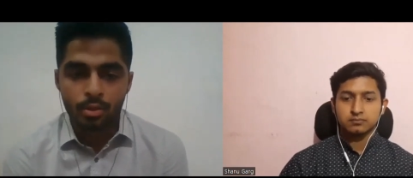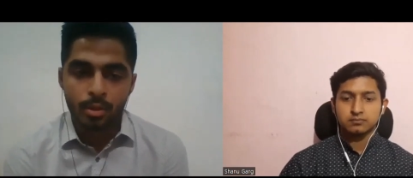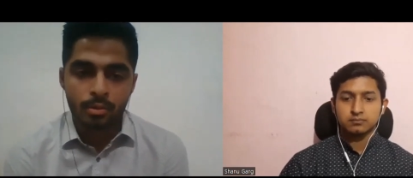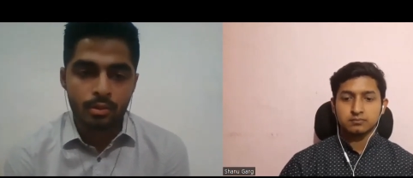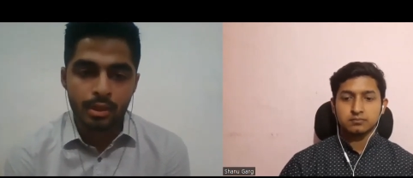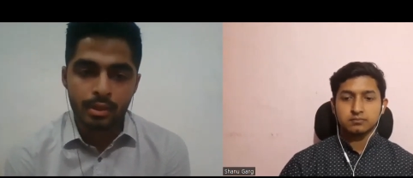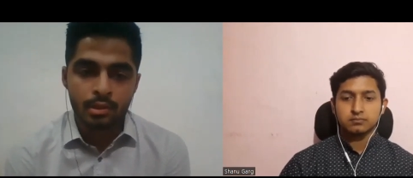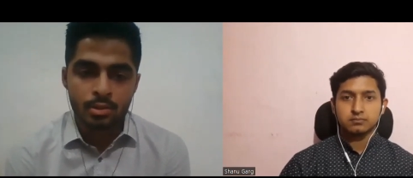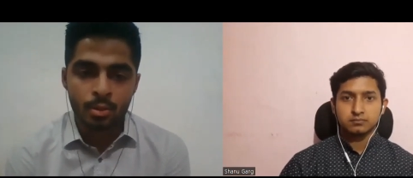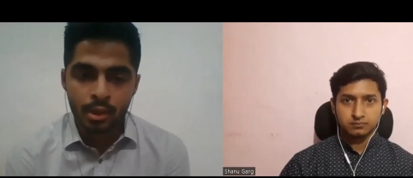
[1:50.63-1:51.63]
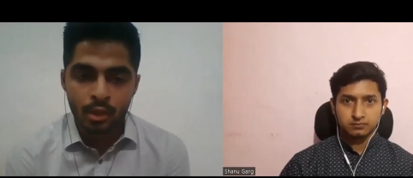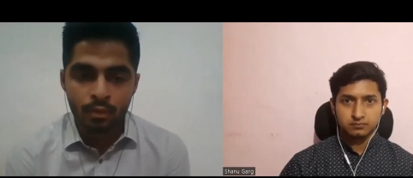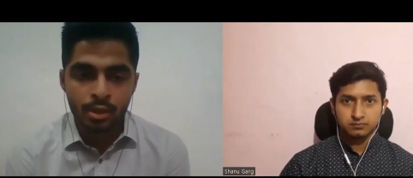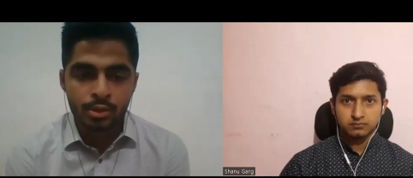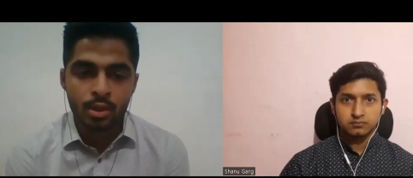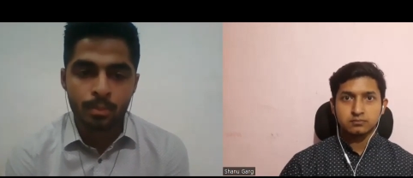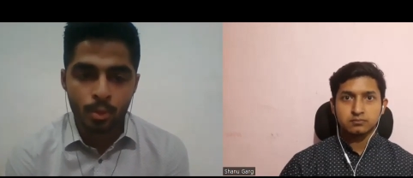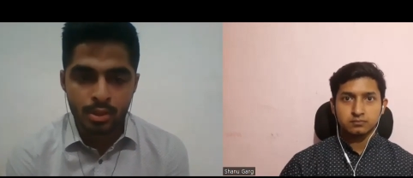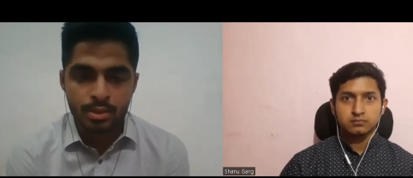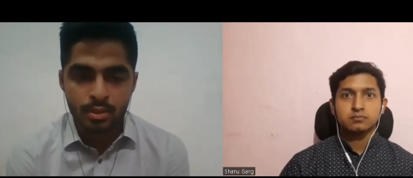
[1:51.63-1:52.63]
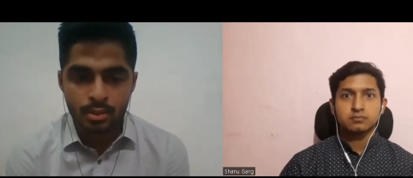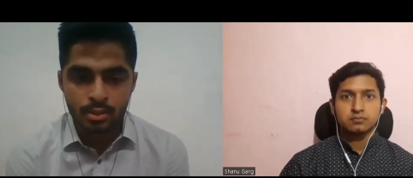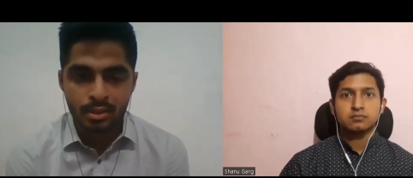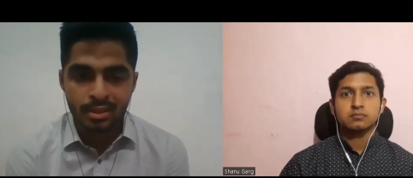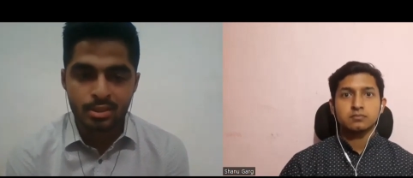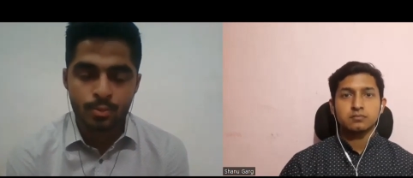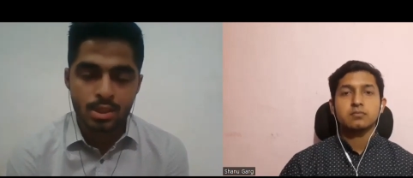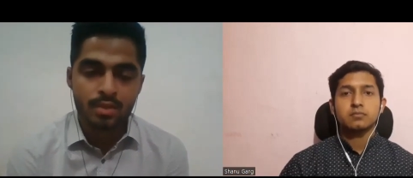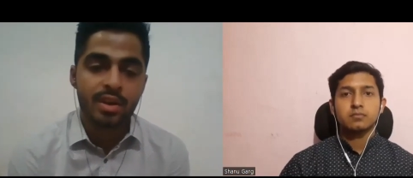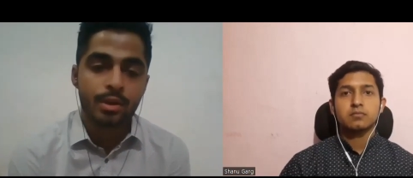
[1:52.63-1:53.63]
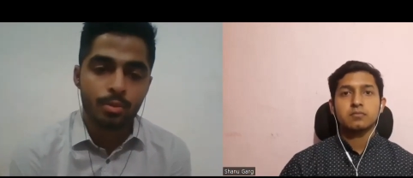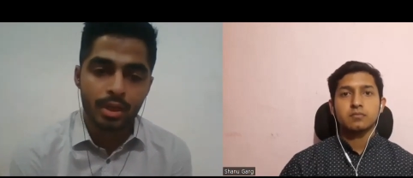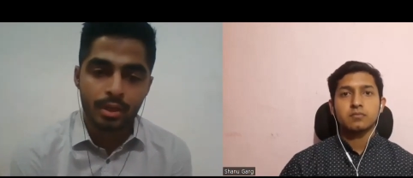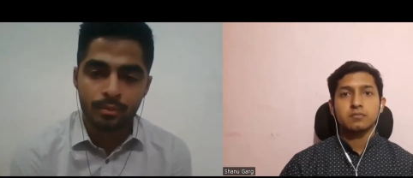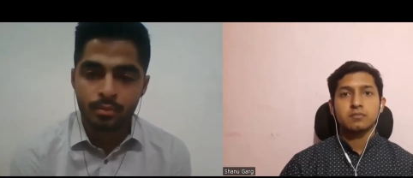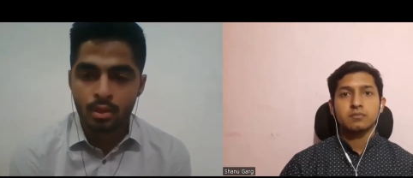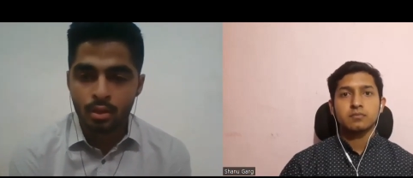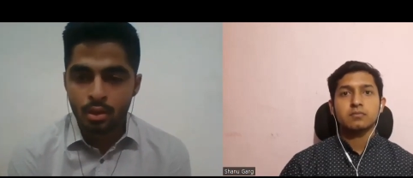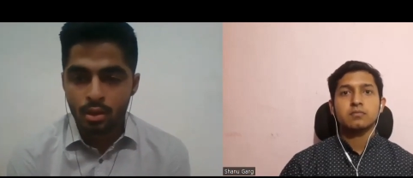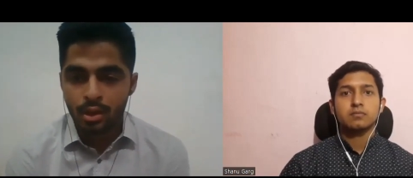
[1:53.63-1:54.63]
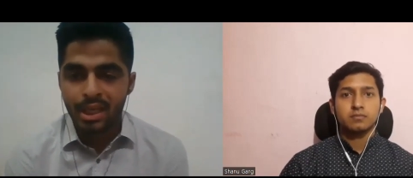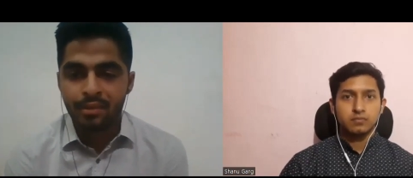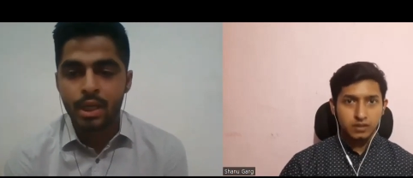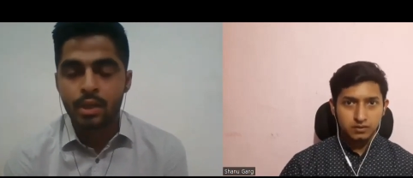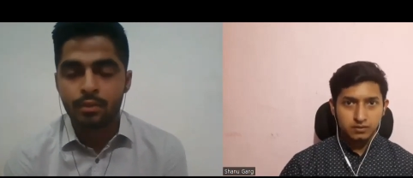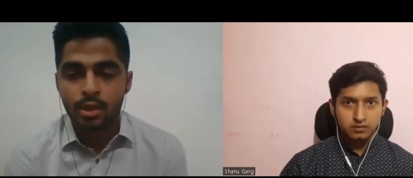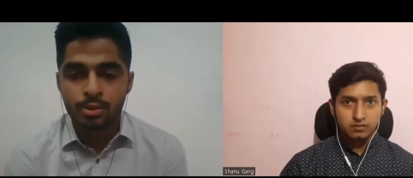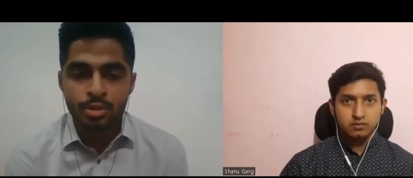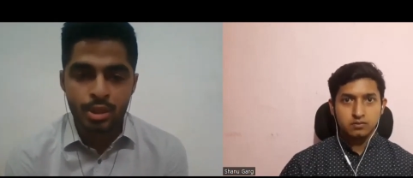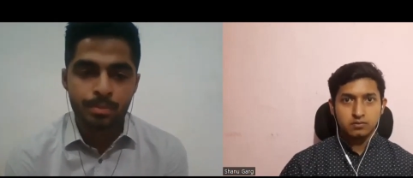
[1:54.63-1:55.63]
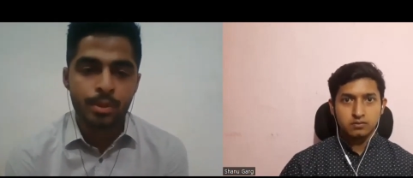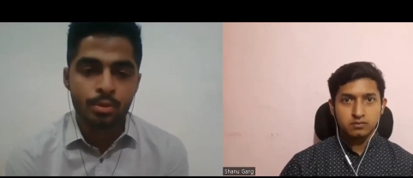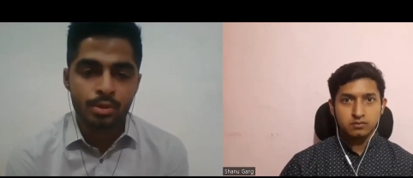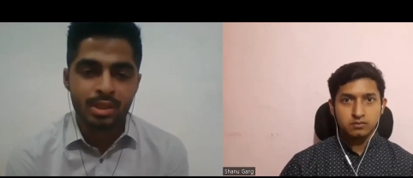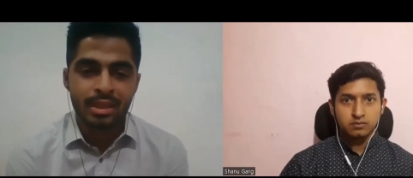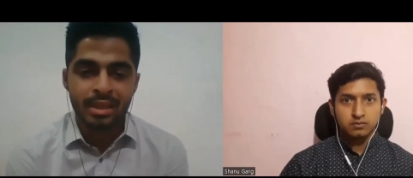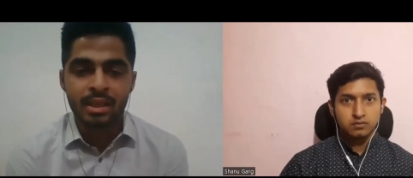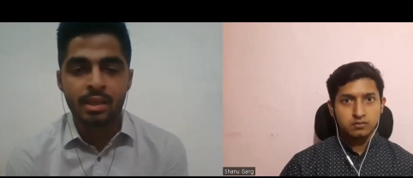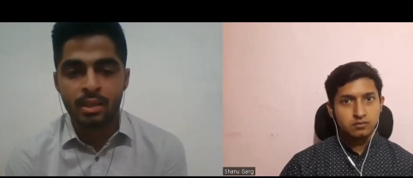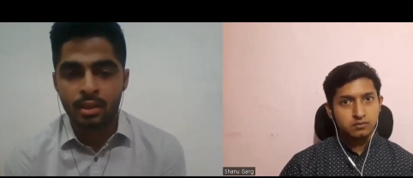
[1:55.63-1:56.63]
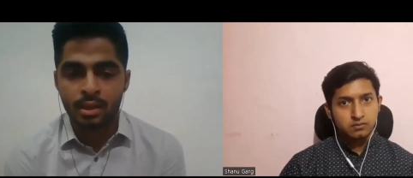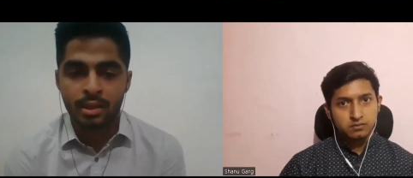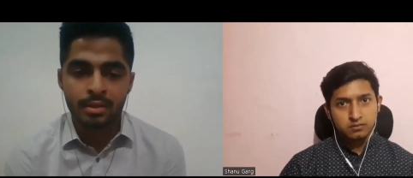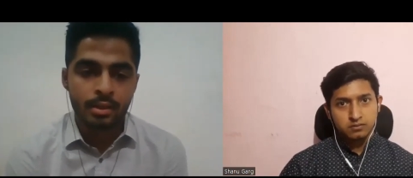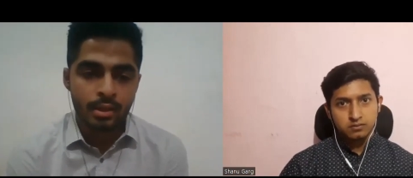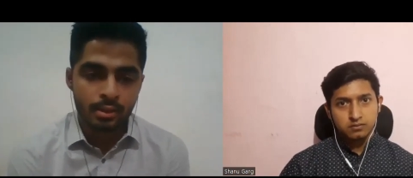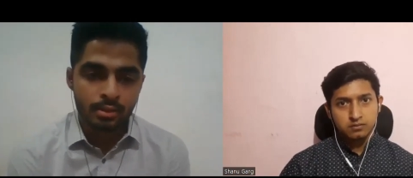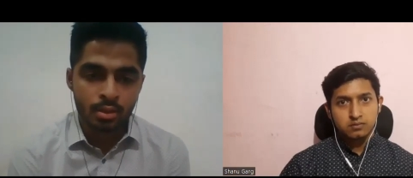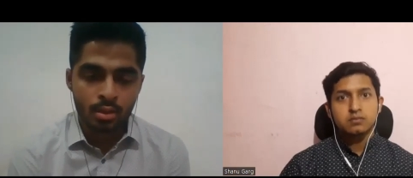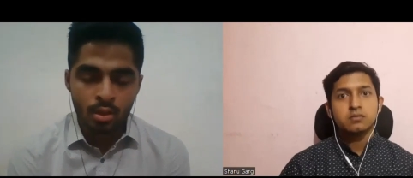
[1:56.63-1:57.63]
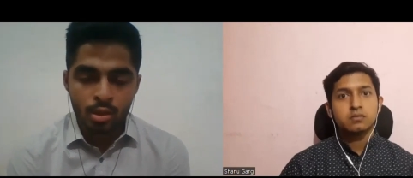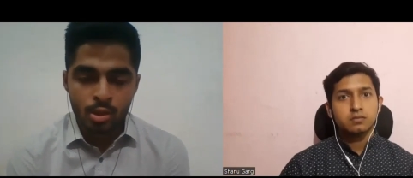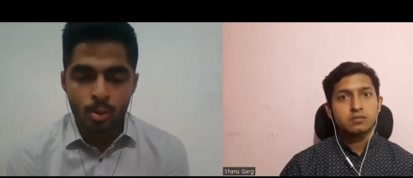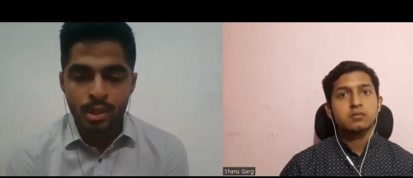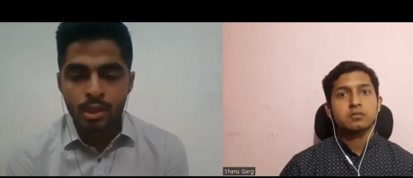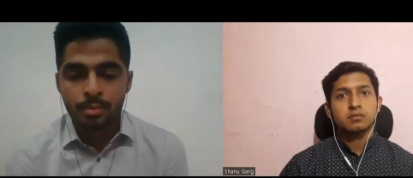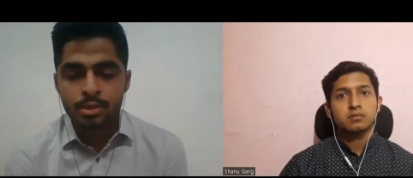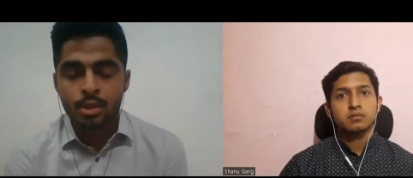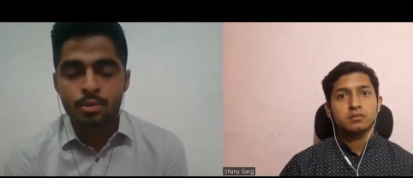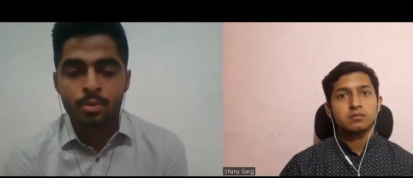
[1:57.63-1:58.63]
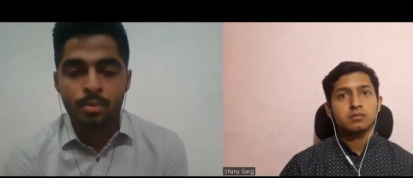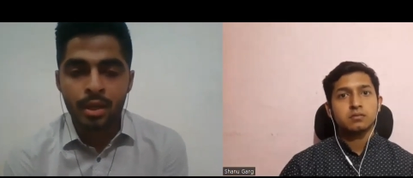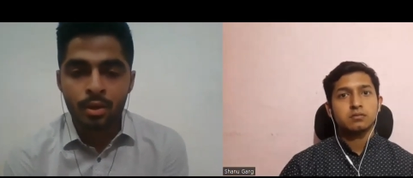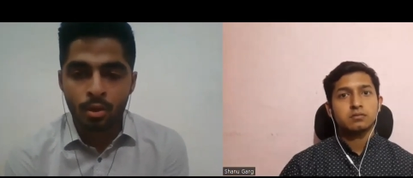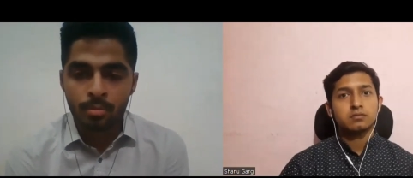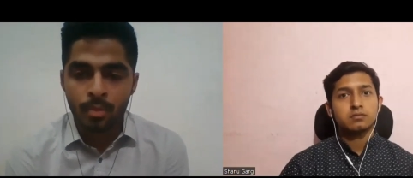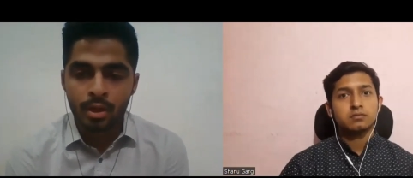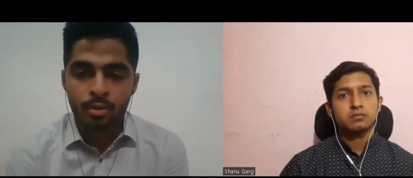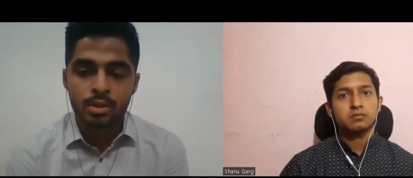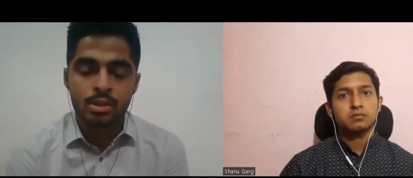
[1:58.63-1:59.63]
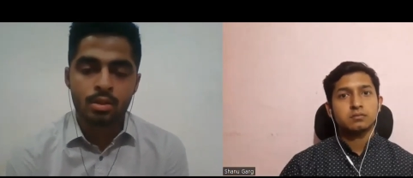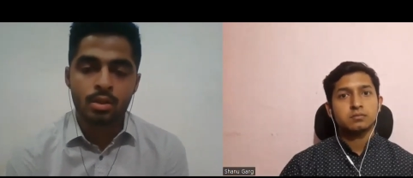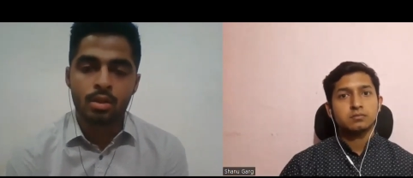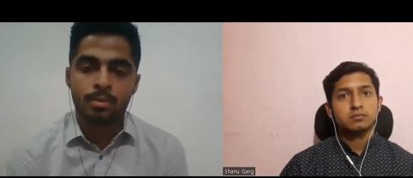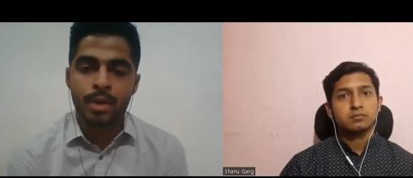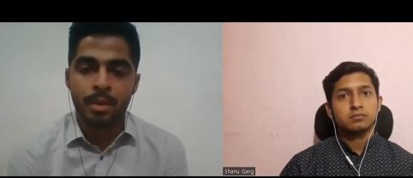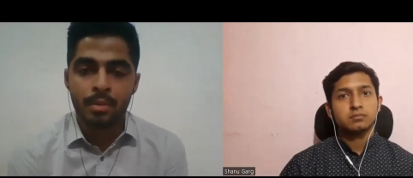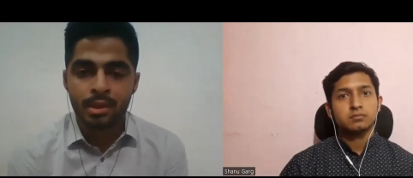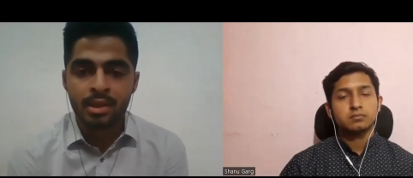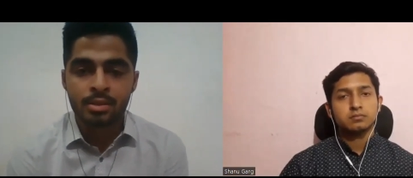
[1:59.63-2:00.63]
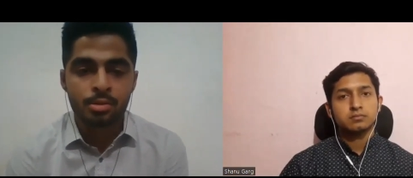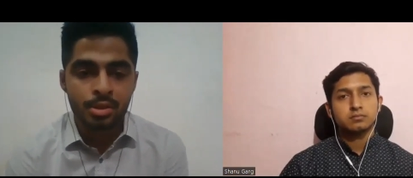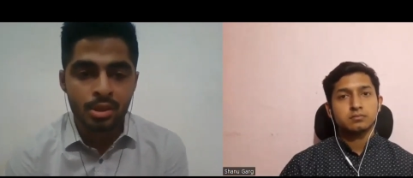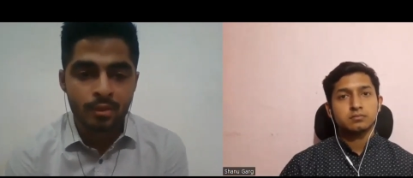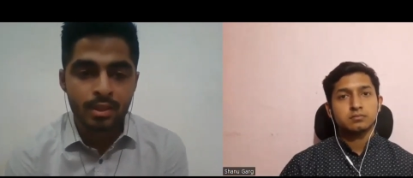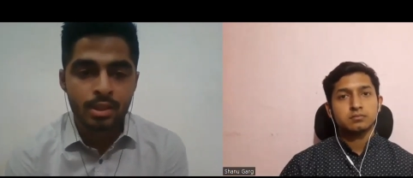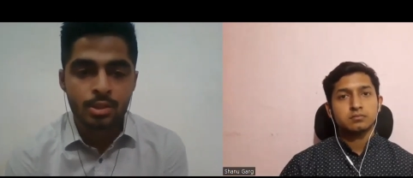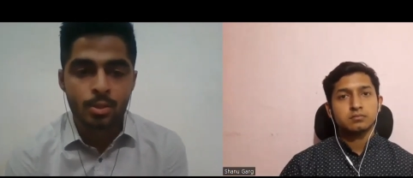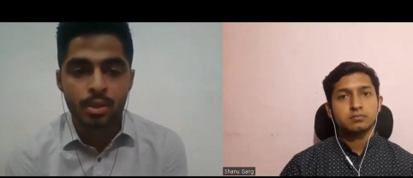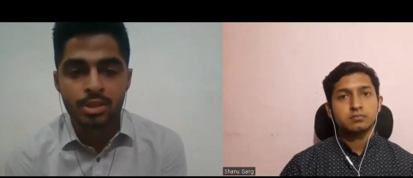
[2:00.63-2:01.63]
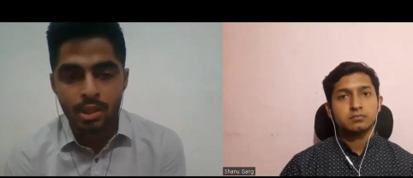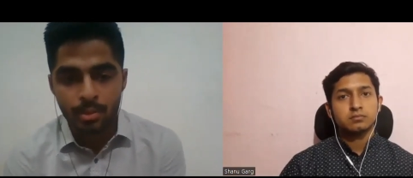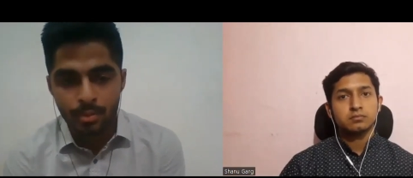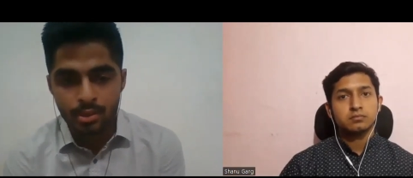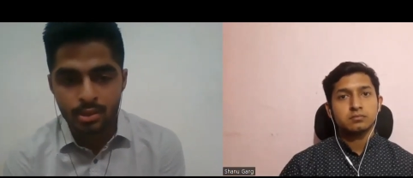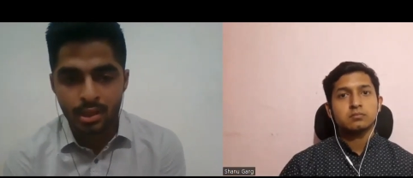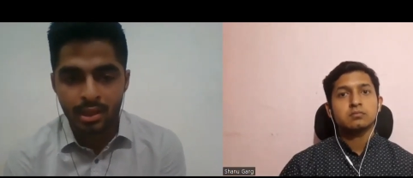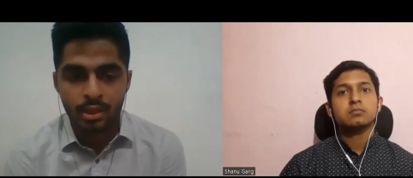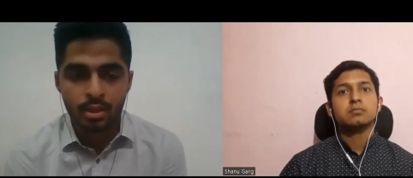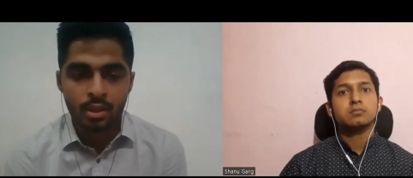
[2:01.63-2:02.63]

Speaker 1: know about Intel. So Intel works on the processors. There is a specific domain. NVIDIA works on GPUs and AI-related things. So when it comes down to Micron, Micron is primarily associated with the storage elements like